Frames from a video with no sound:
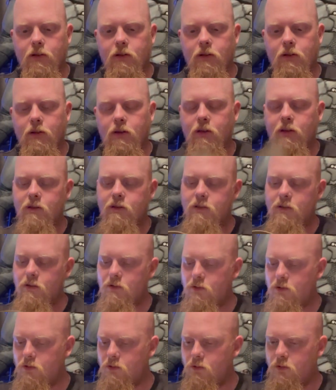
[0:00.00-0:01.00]
It's so
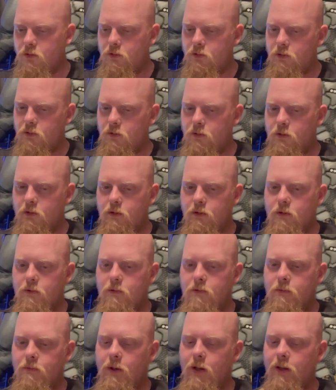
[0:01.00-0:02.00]
cool.
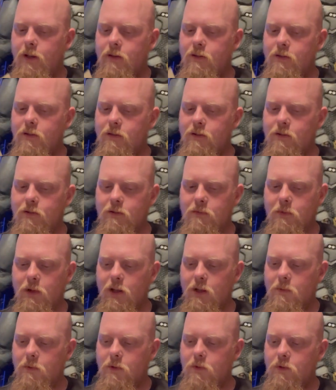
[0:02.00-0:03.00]
Man, it's
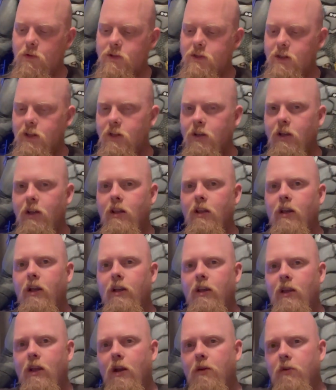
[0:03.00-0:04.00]
making me want. So you get like
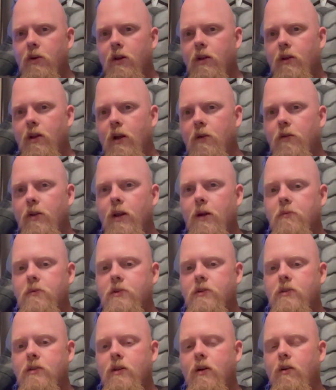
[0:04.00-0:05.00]
every
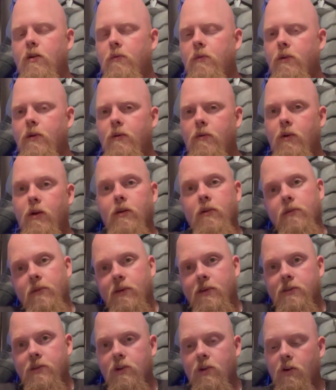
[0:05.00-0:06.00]
episode, or
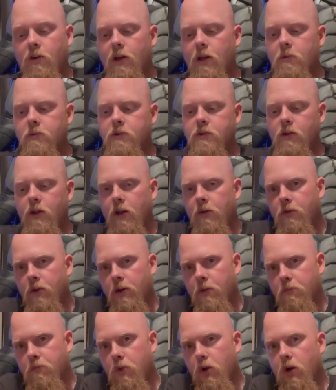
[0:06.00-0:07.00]
what you call it, episode. Every
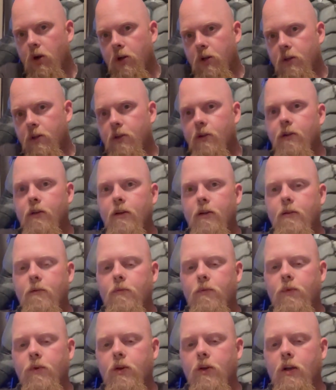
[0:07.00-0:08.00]
book,
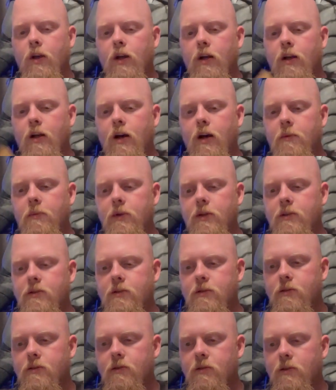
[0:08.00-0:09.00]
you got comics.
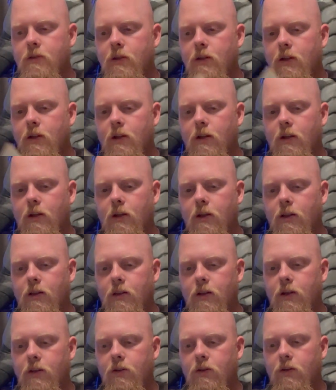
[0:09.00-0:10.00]
And
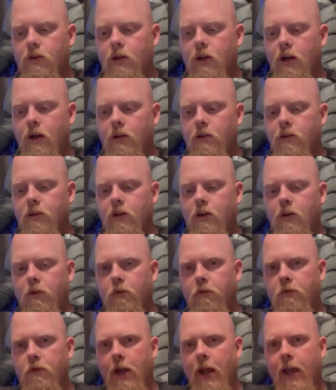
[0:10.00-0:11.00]
then you got,
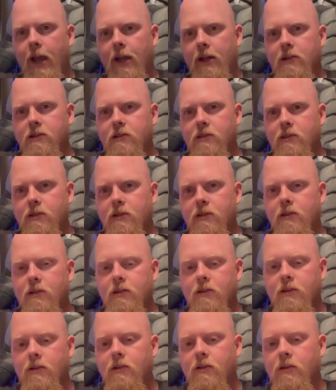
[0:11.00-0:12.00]
facts,
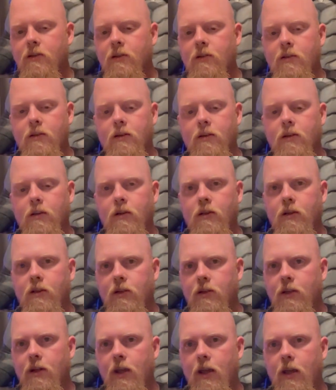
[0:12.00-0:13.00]

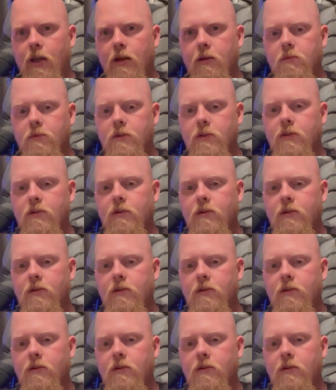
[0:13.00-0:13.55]
games.